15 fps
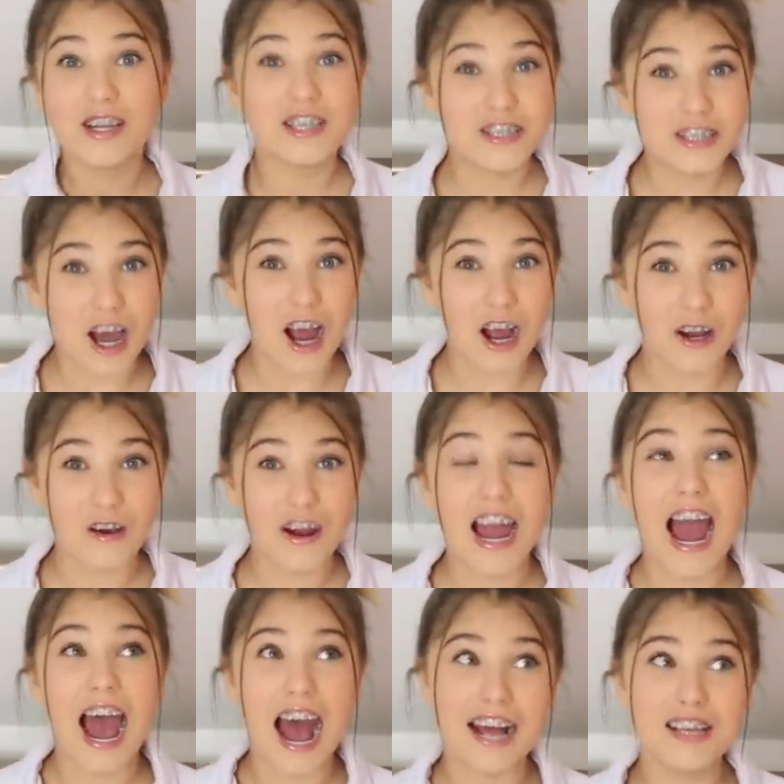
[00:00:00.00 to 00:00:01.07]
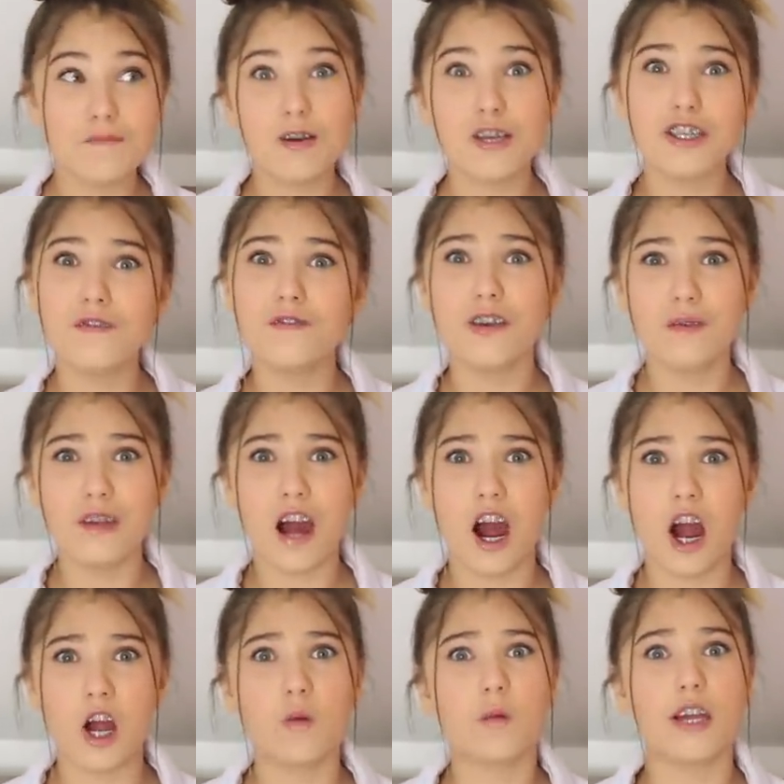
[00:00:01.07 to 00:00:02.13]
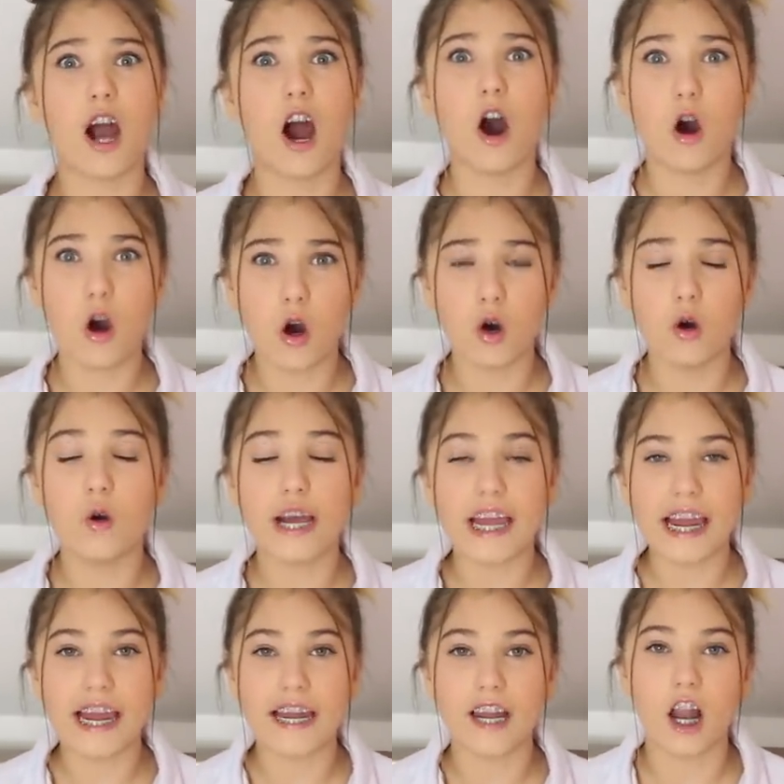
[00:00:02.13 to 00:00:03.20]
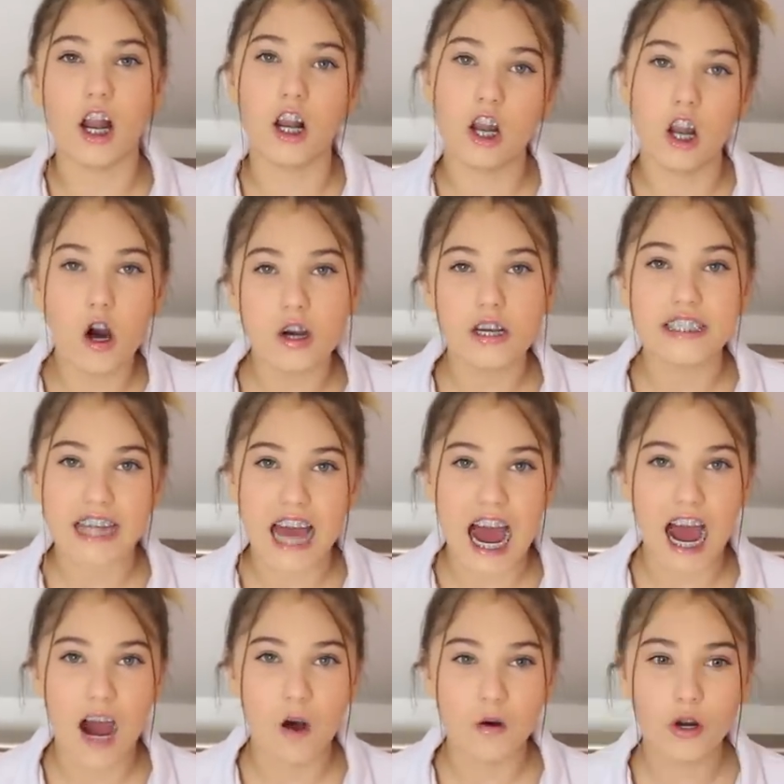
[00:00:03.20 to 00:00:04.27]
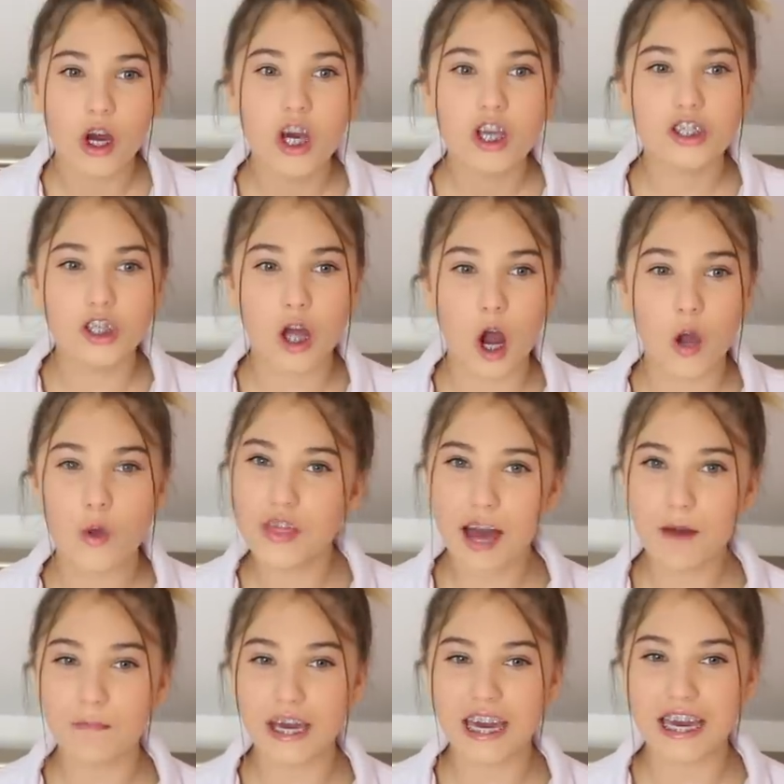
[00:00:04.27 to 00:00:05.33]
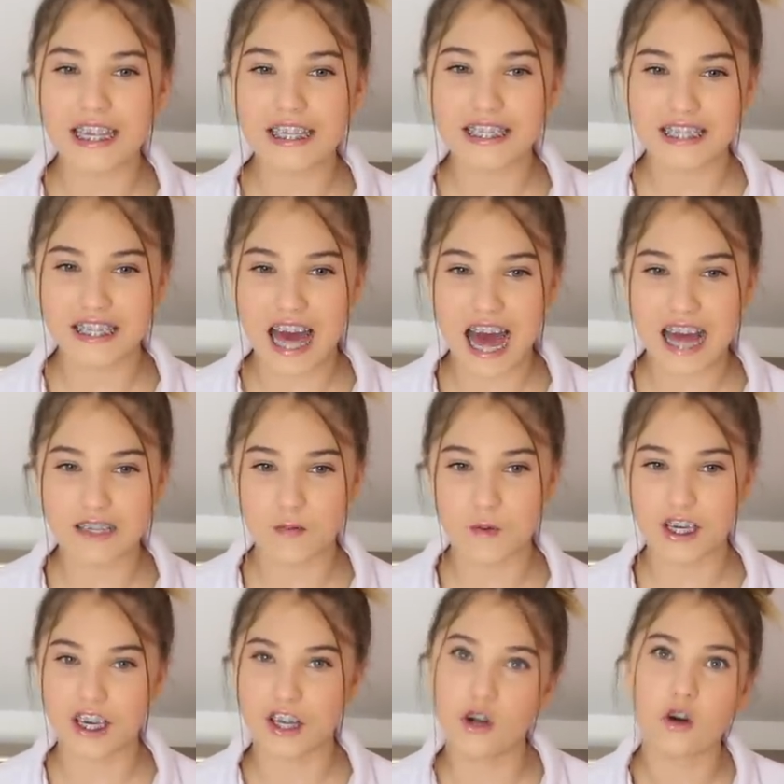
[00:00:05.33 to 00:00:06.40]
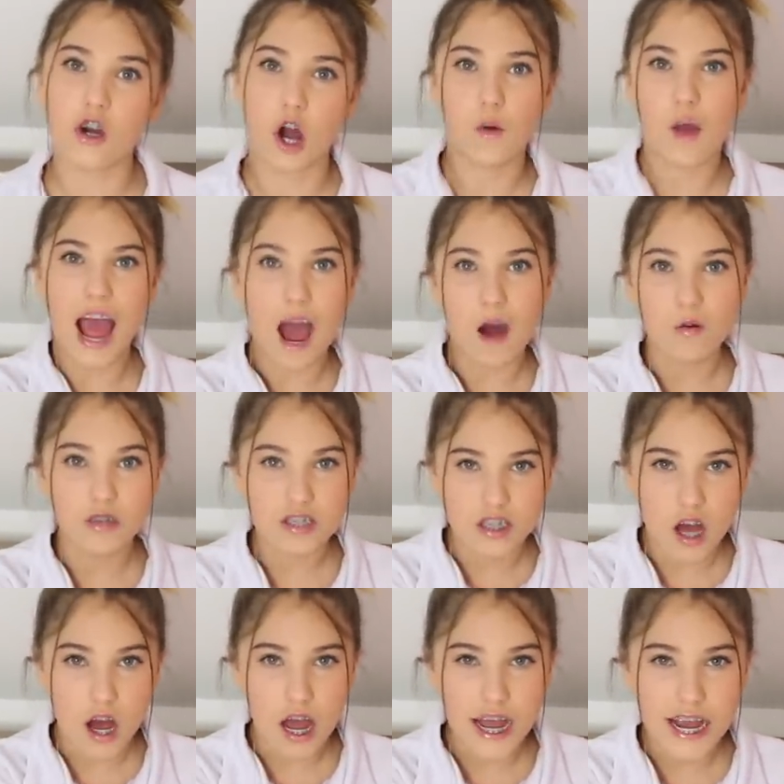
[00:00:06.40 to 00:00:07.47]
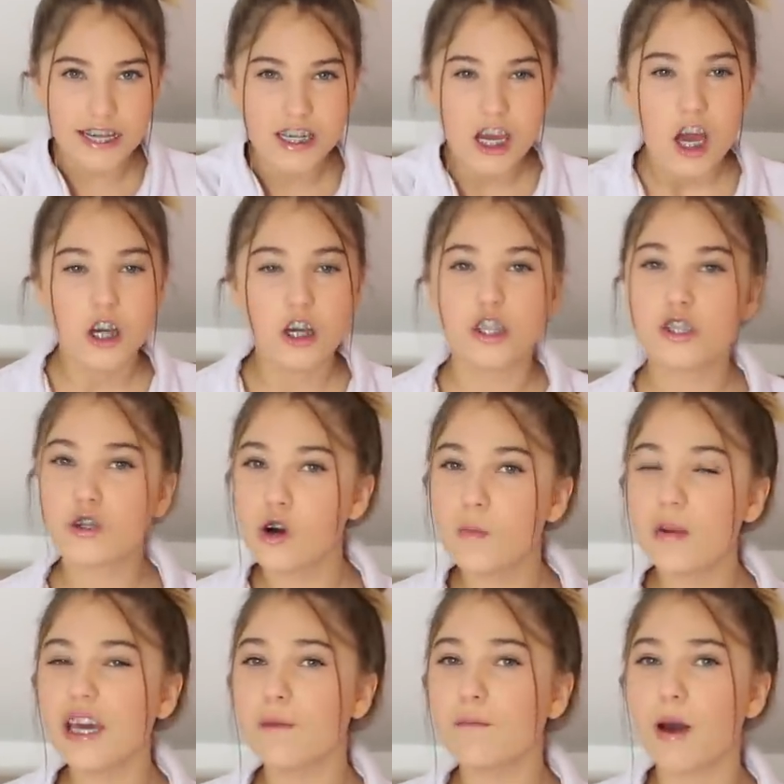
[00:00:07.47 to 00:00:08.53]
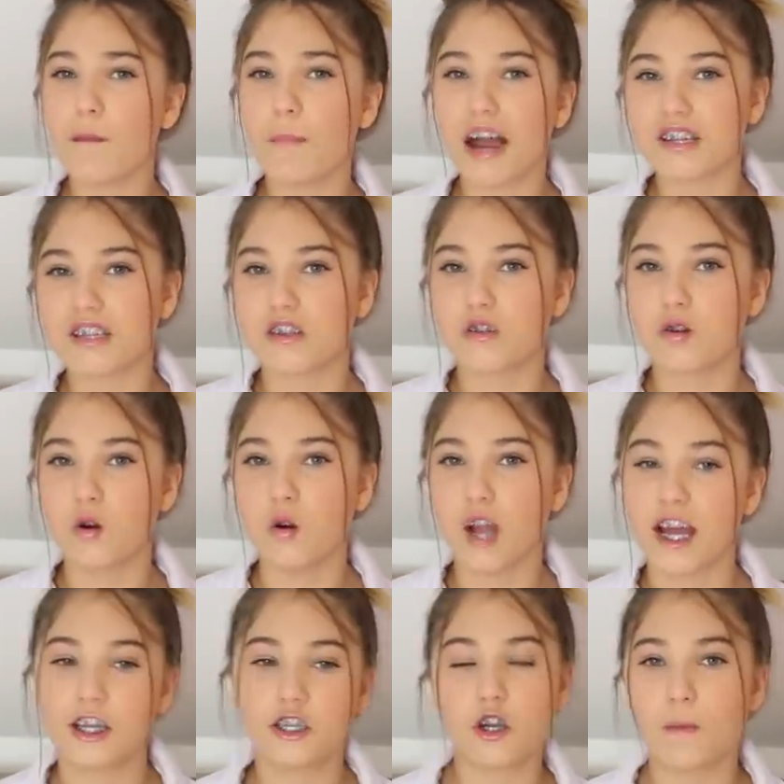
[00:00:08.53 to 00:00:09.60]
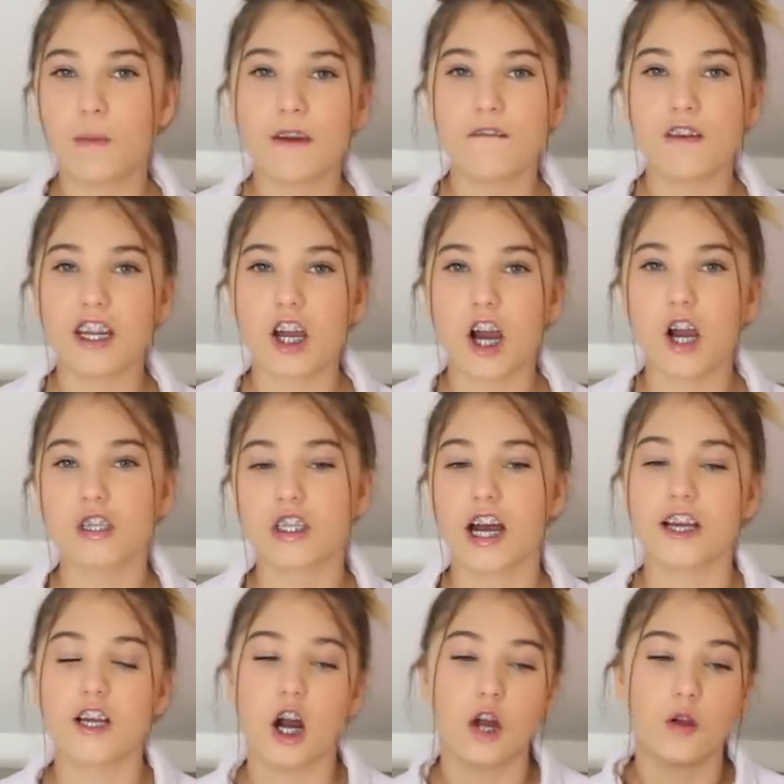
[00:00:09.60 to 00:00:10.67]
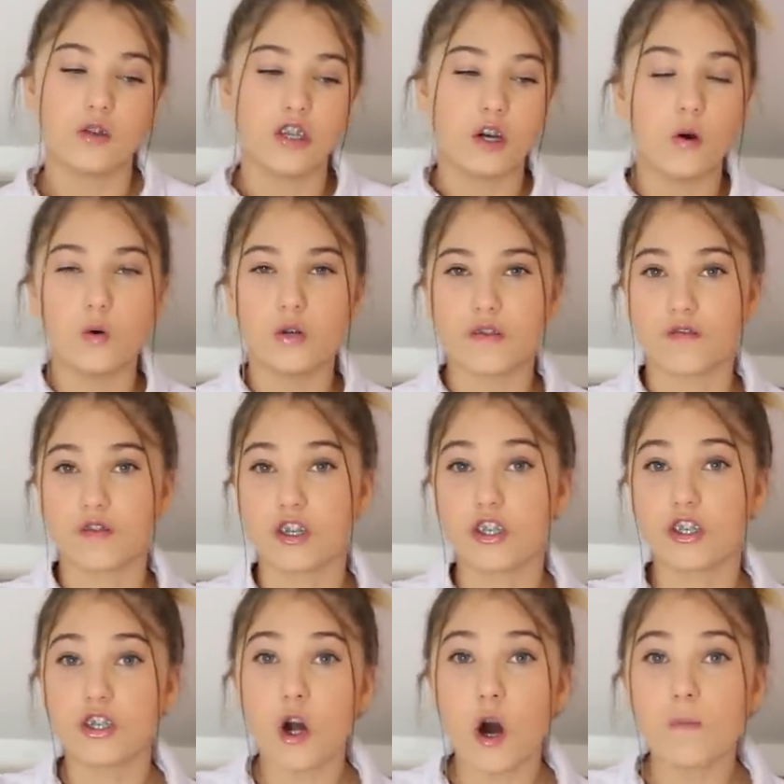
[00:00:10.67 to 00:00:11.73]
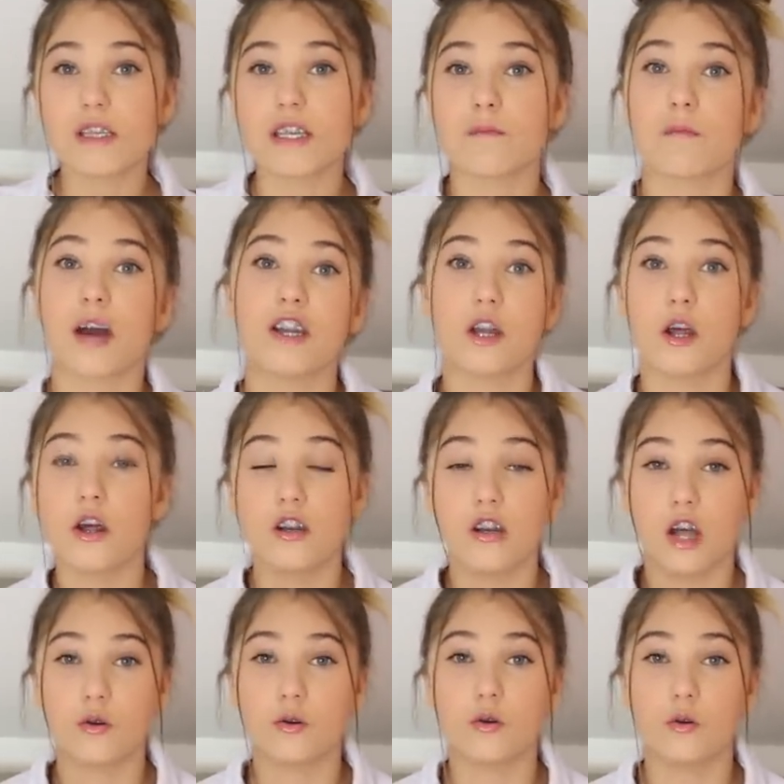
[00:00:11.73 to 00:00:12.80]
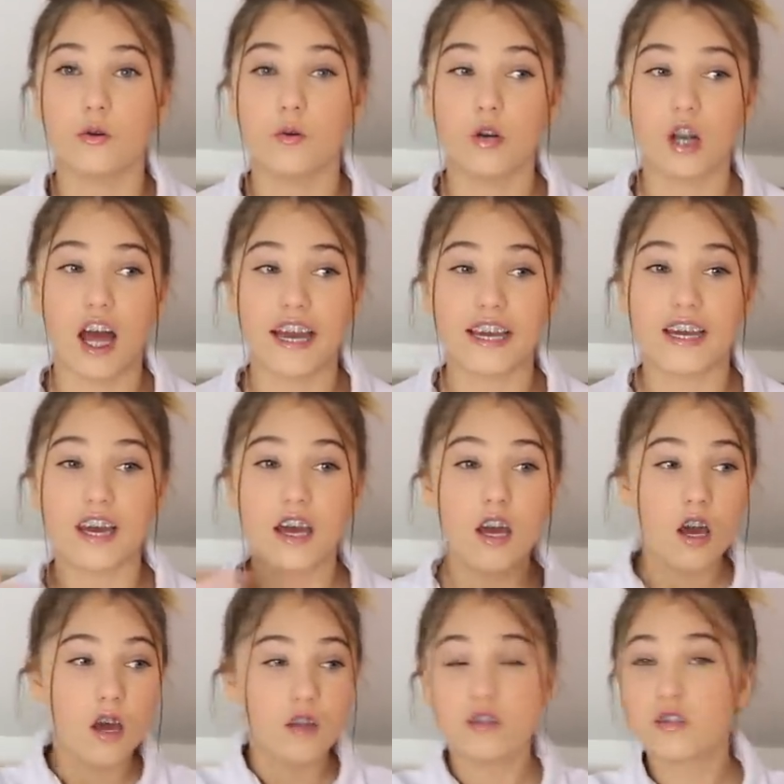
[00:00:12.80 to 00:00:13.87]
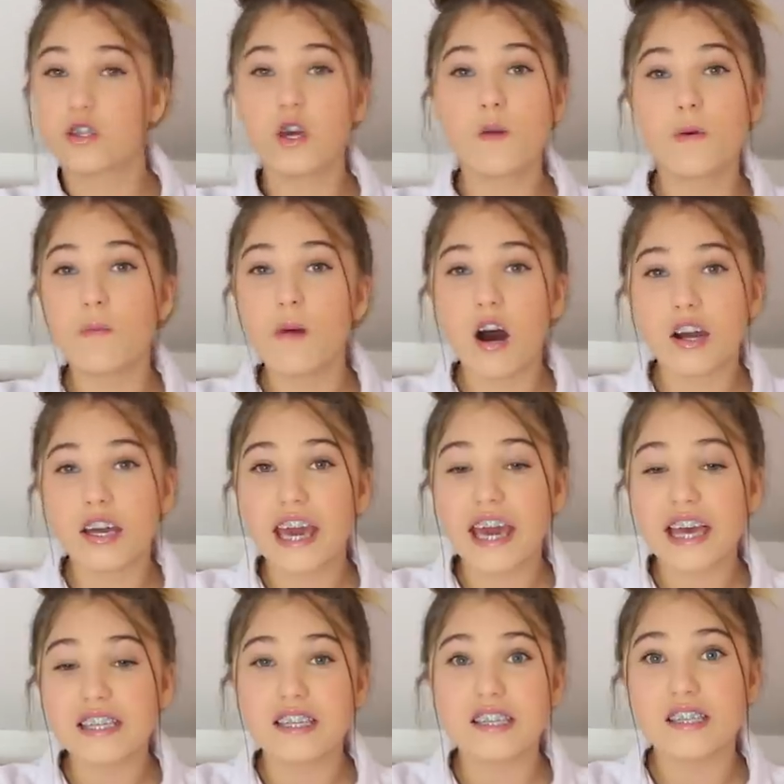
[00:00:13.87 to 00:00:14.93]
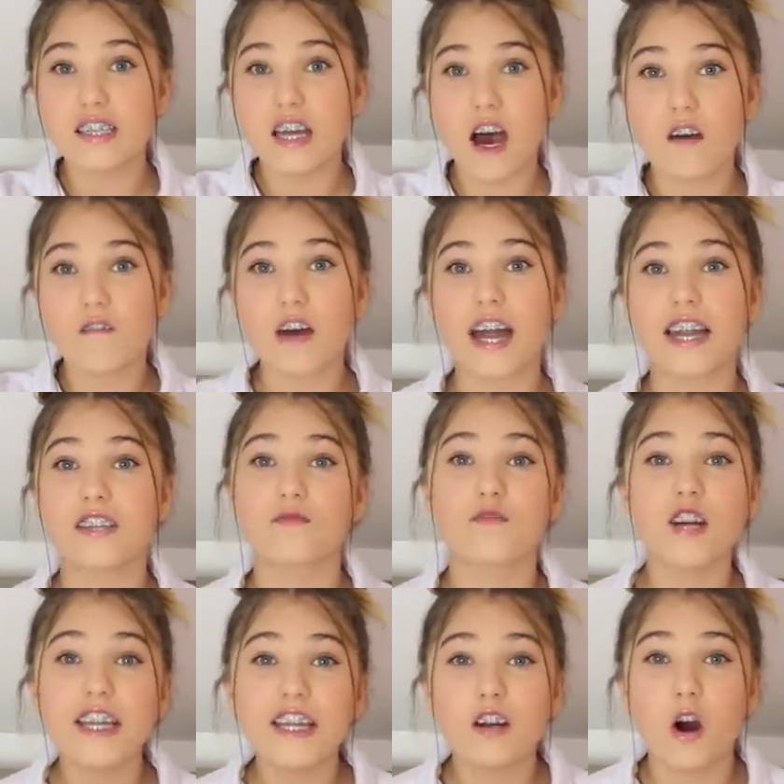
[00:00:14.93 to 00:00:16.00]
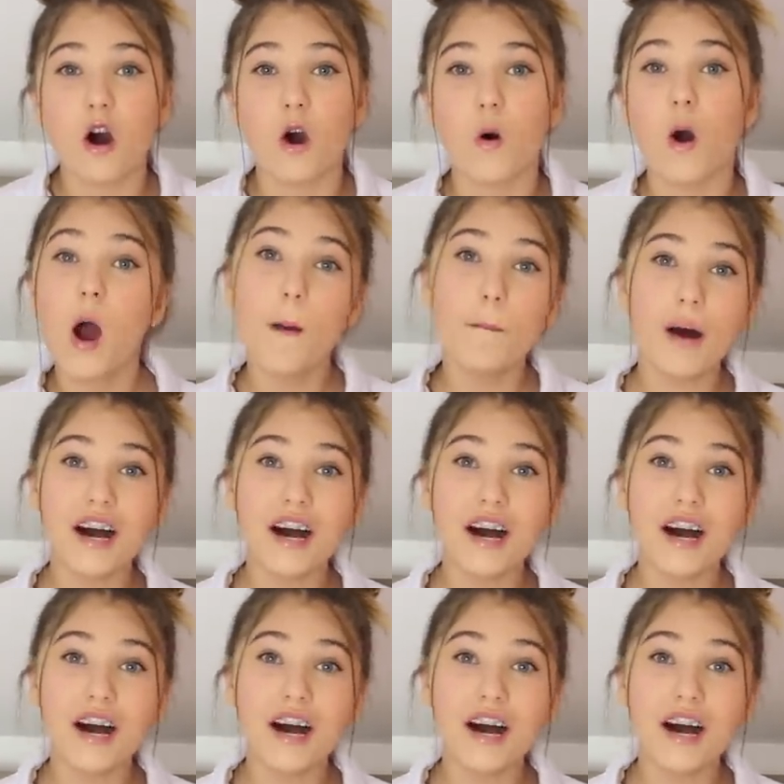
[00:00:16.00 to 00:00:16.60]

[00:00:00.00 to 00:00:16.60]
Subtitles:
So, as most of you know, we are all in lockdown, so that means that we cannot go outside, because normally in my back to school like shopping videos, I go to all different shops in my local like supermarkets and stuff, and it's really cool,